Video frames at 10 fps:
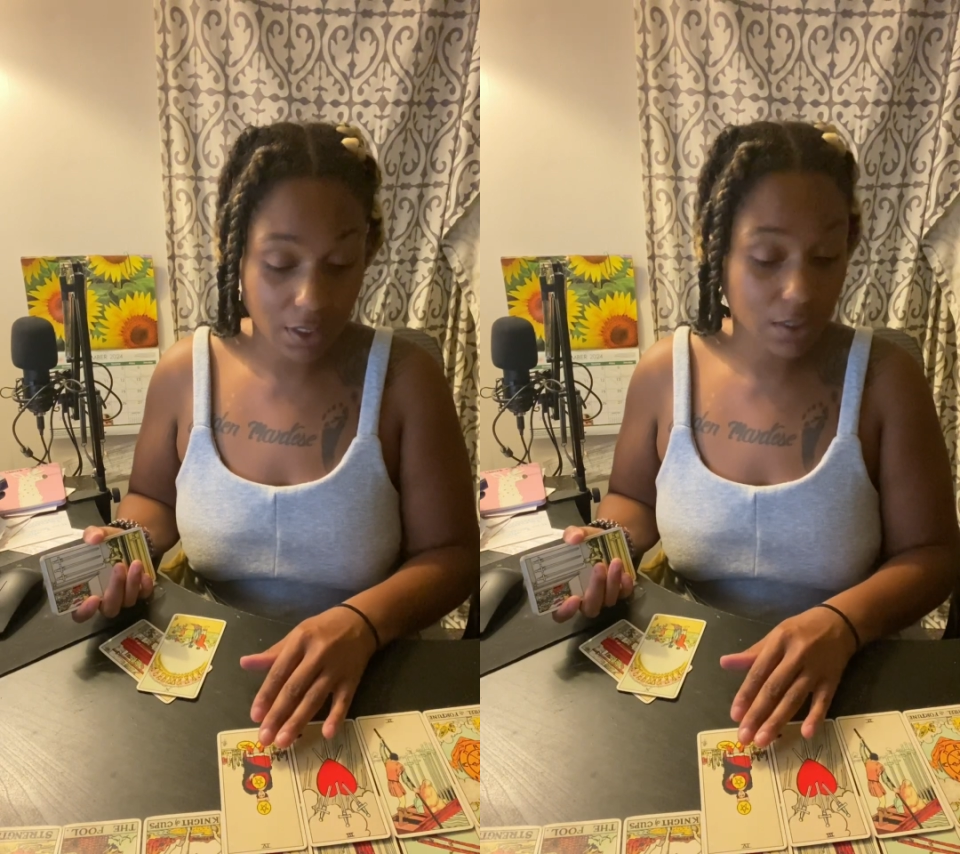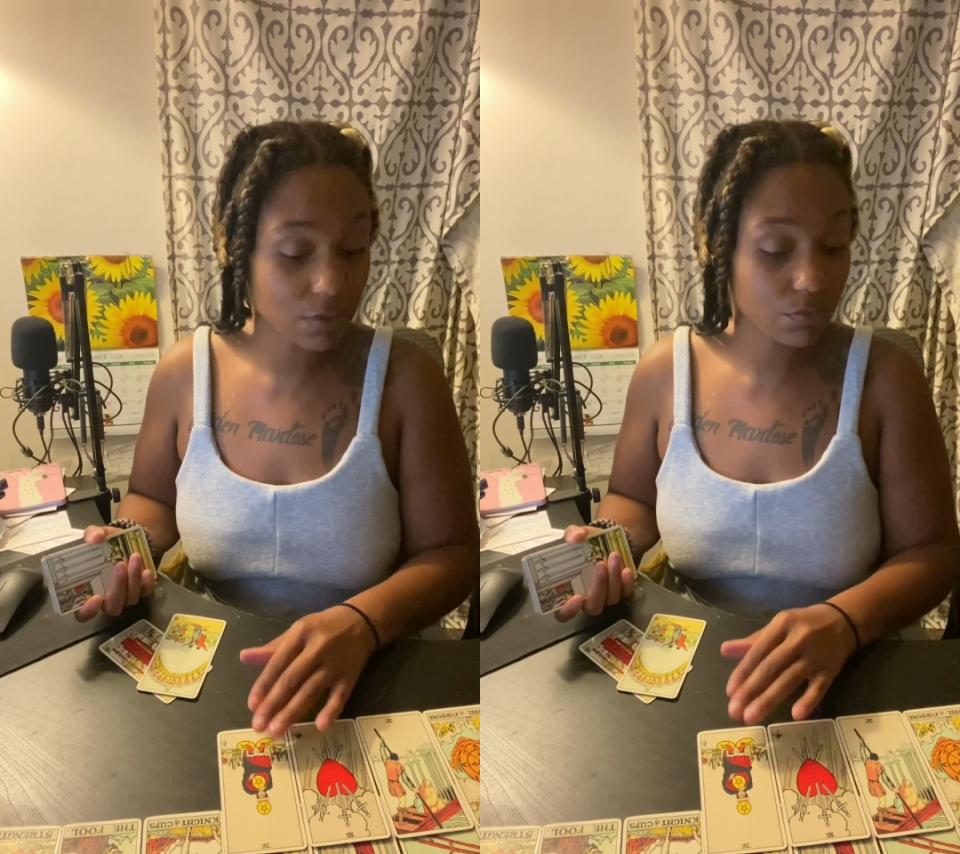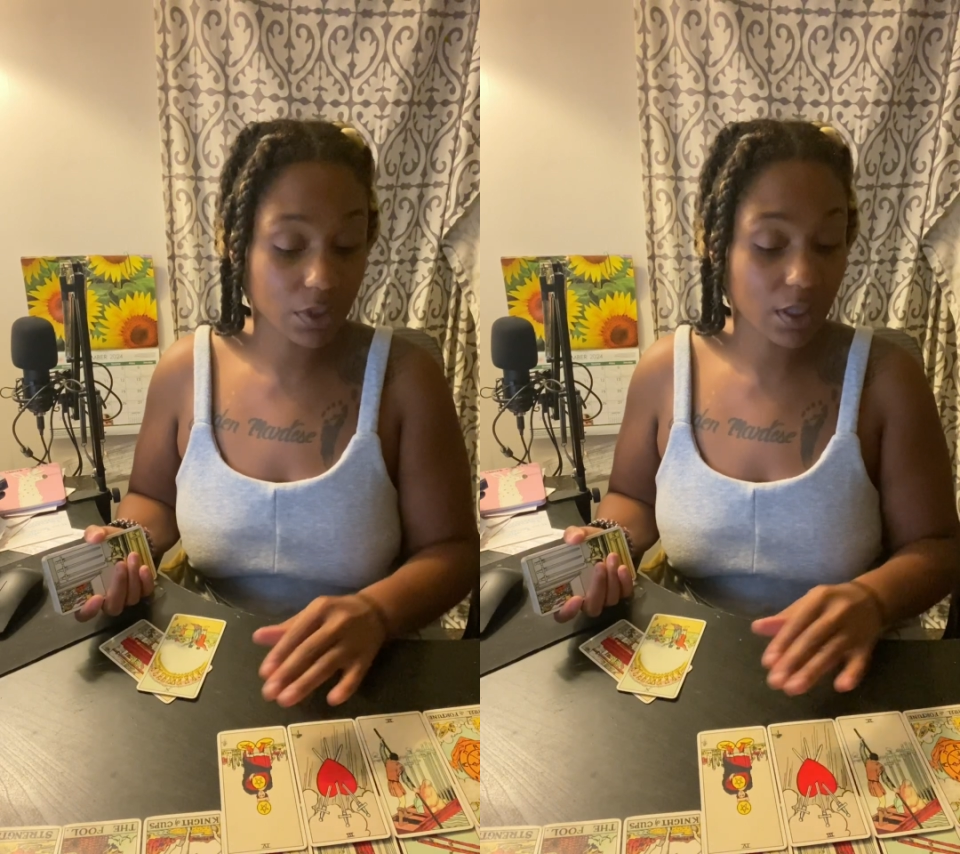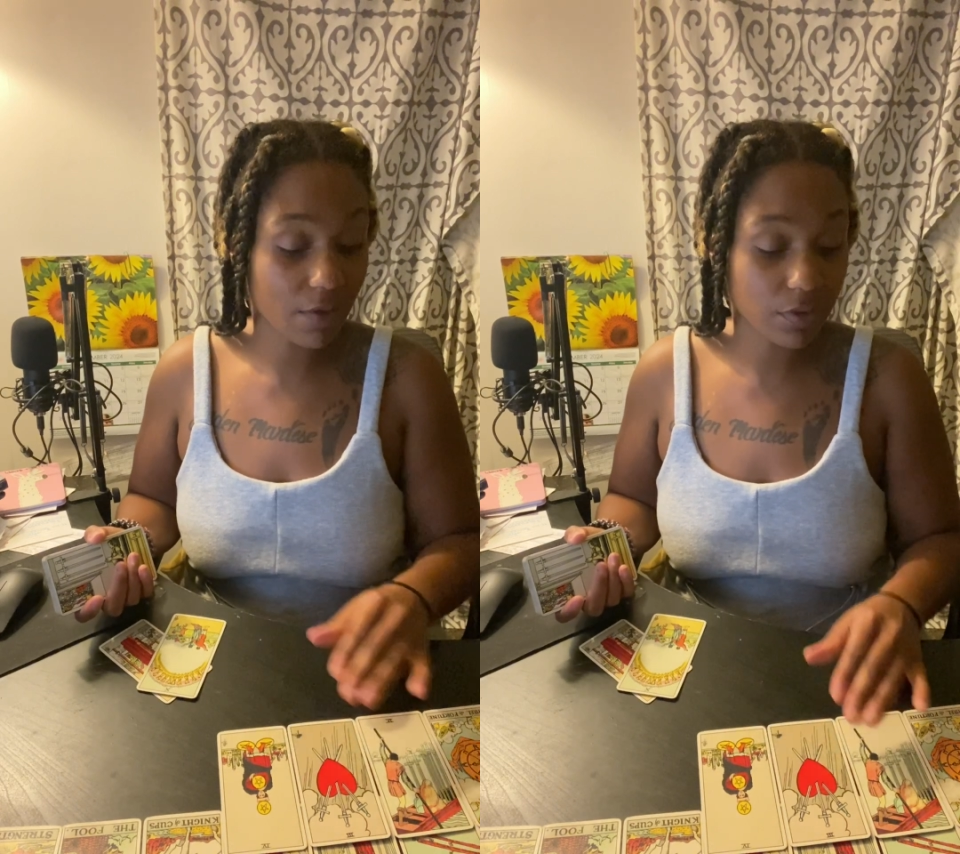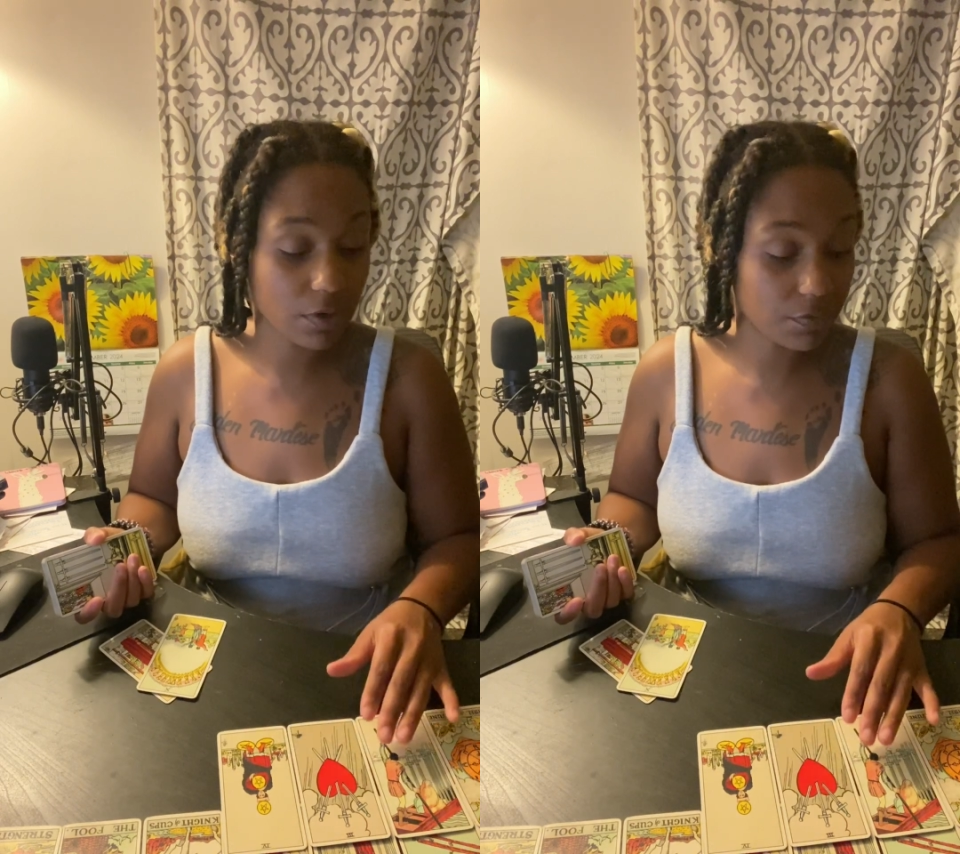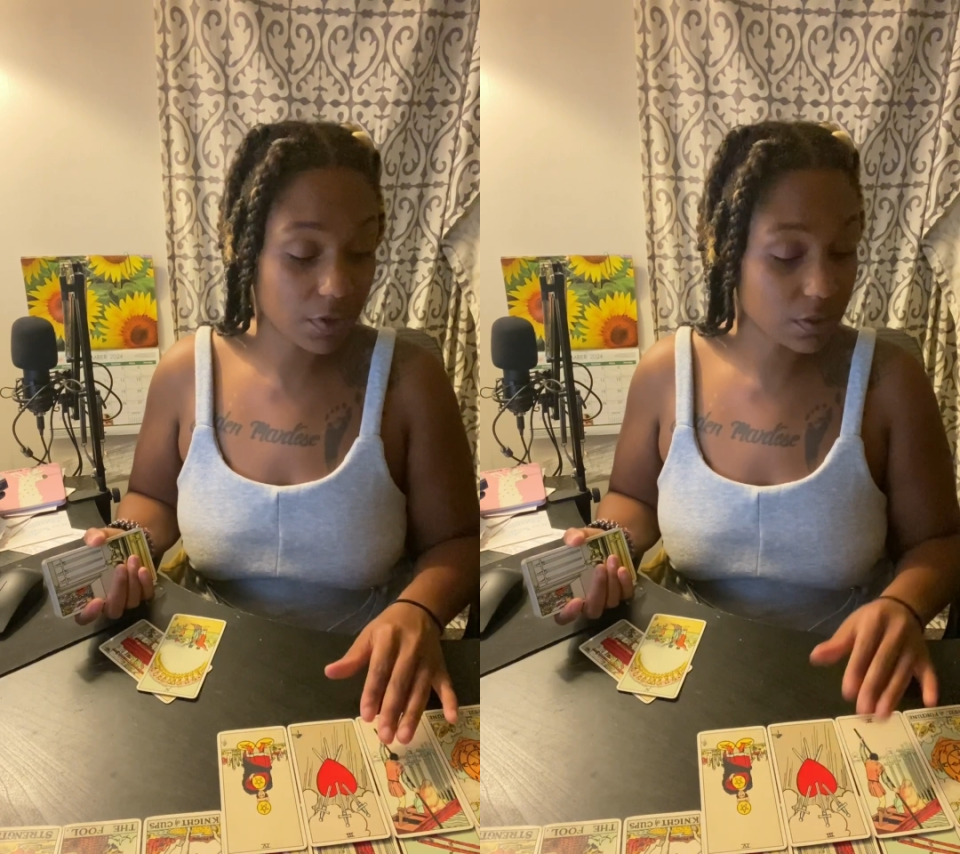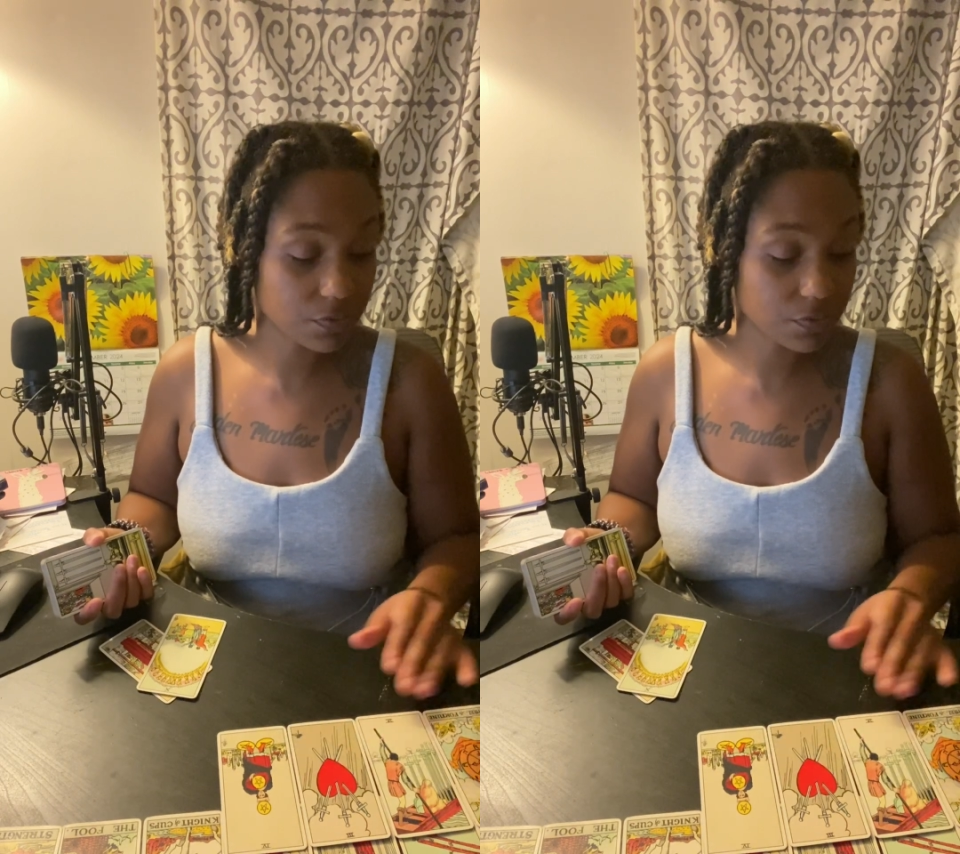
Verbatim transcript: They didn't really have any feelings